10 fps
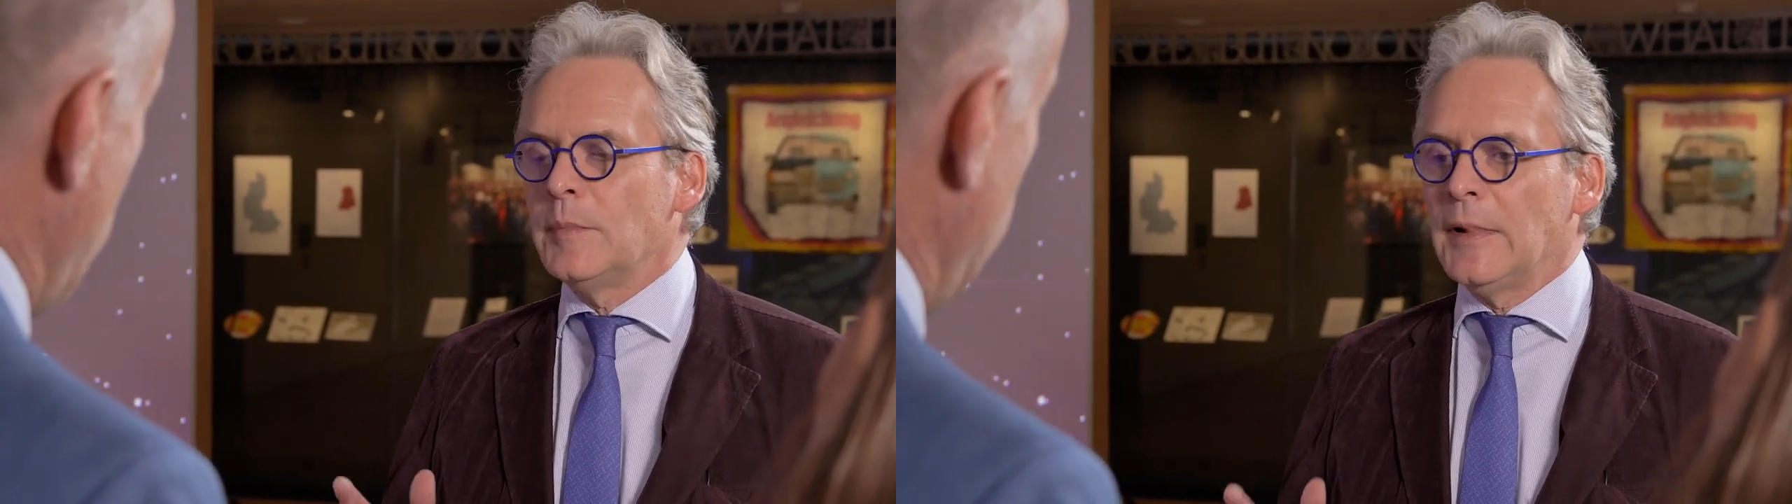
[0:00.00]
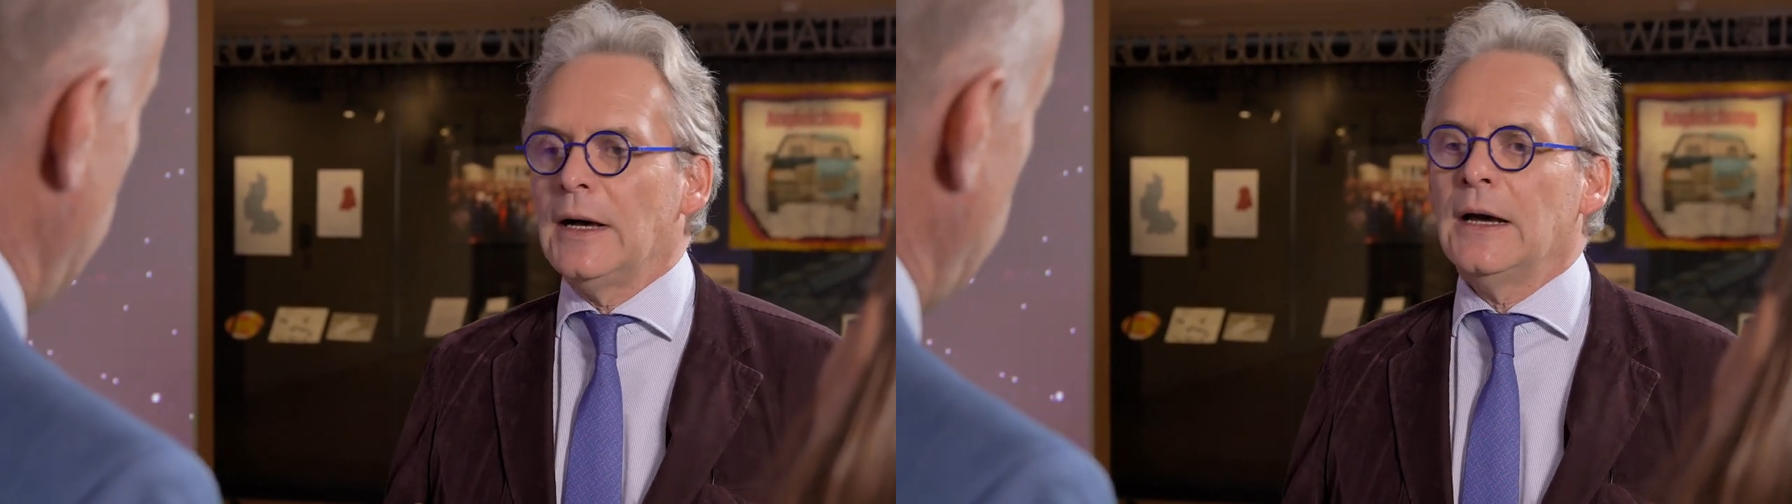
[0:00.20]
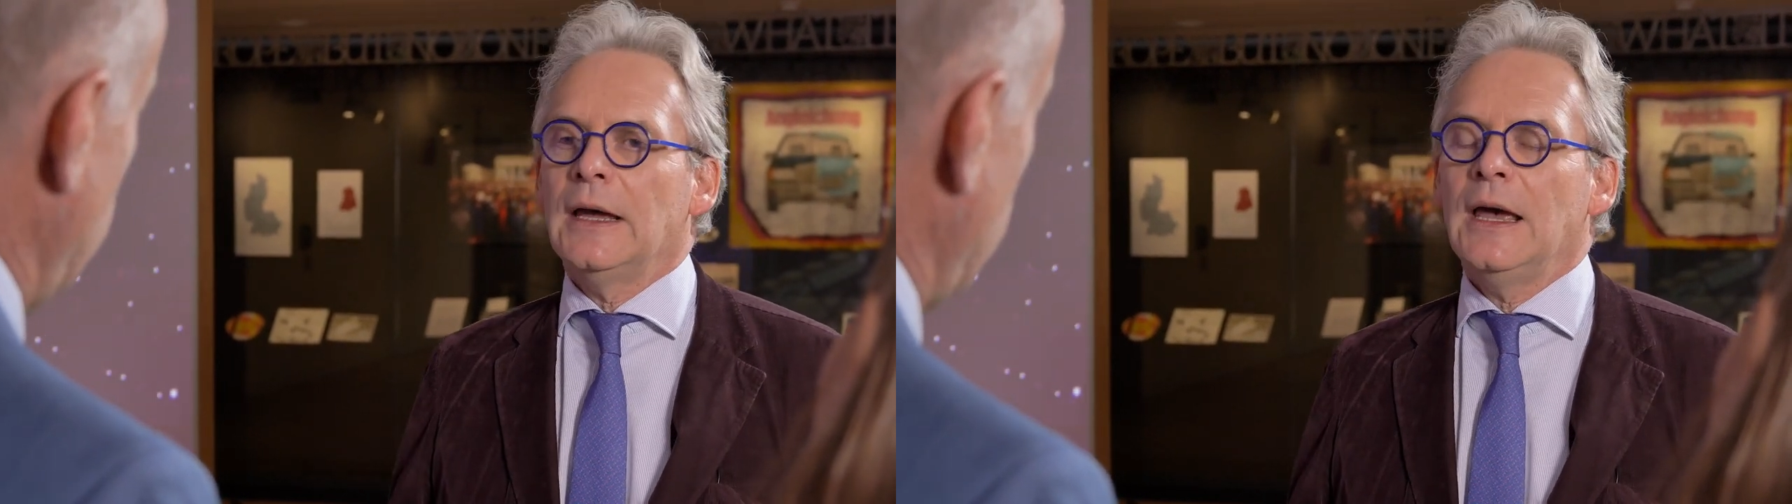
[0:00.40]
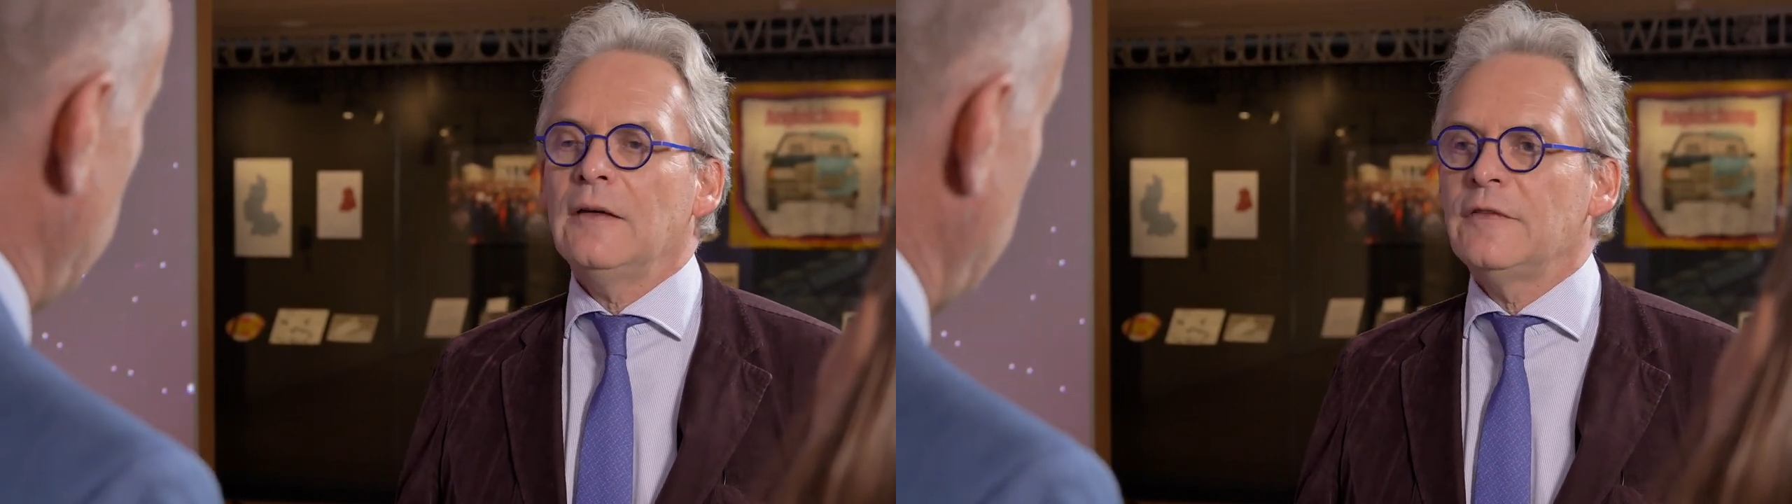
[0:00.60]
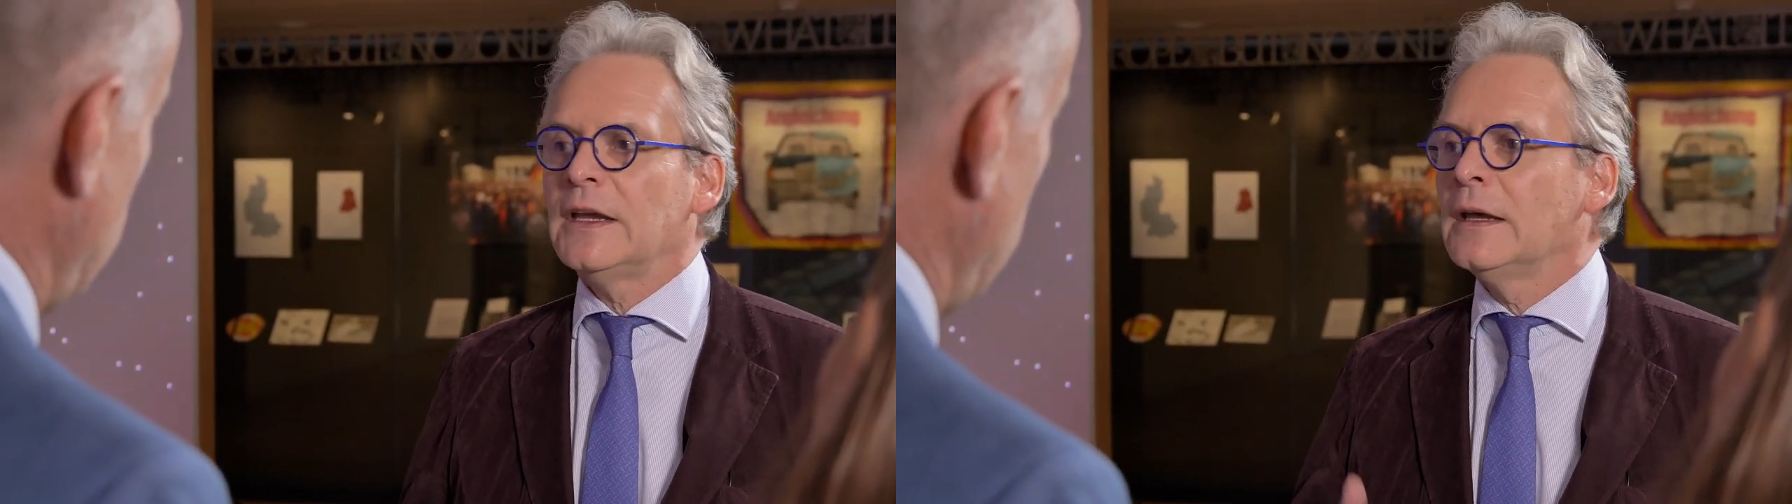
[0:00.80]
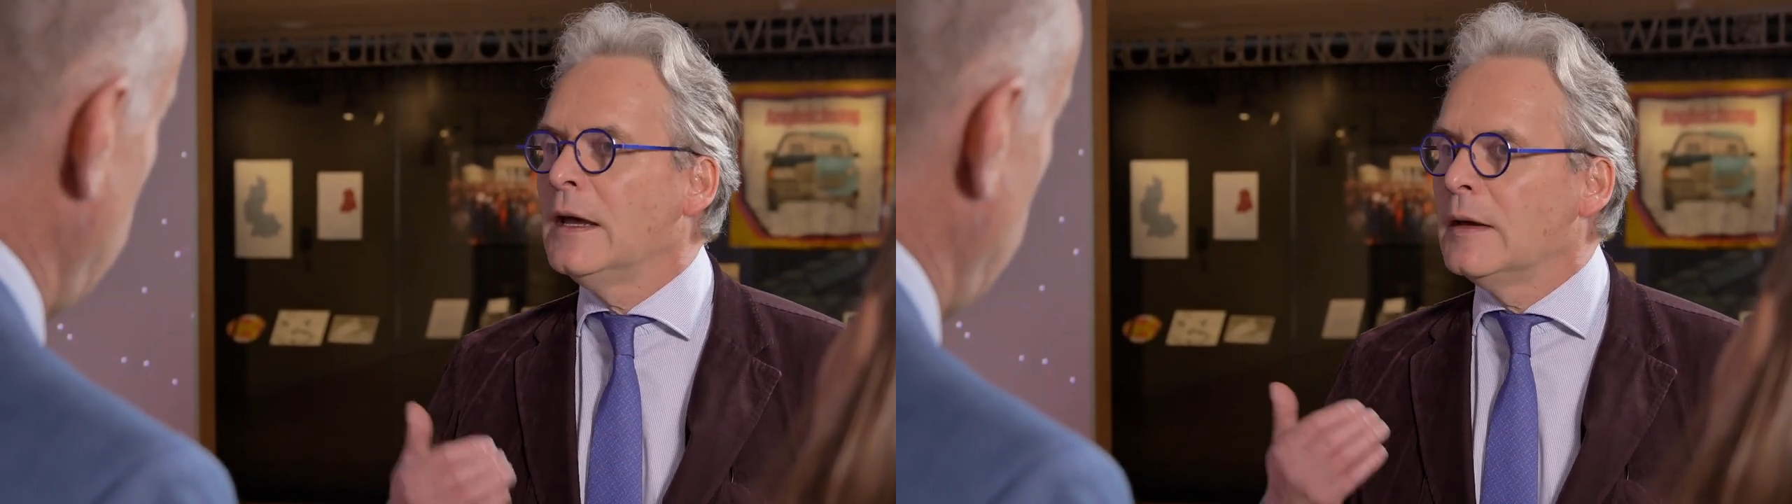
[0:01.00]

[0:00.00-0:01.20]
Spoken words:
by having